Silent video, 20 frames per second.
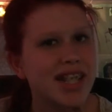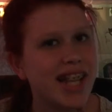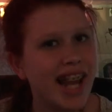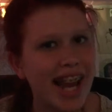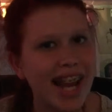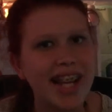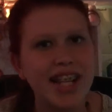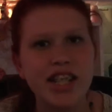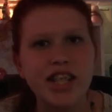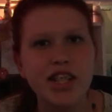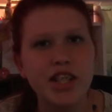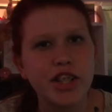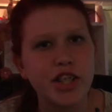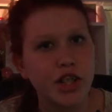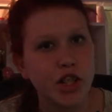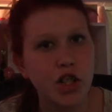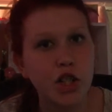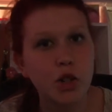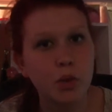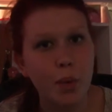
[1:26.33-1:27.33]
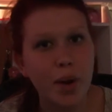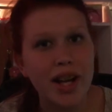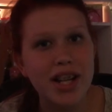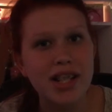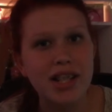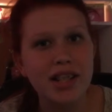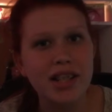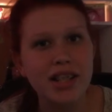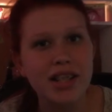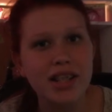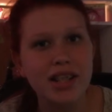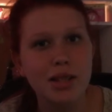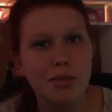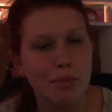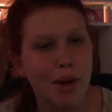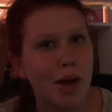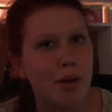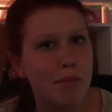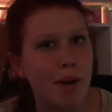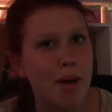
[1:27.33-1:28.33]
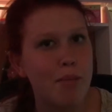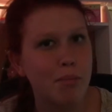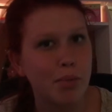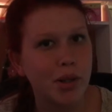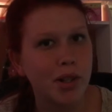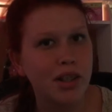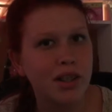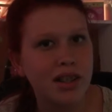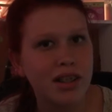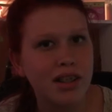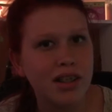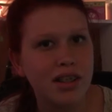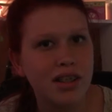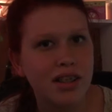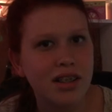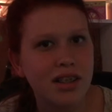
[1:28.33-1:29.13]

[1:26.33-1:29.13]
to answer your questions about my book?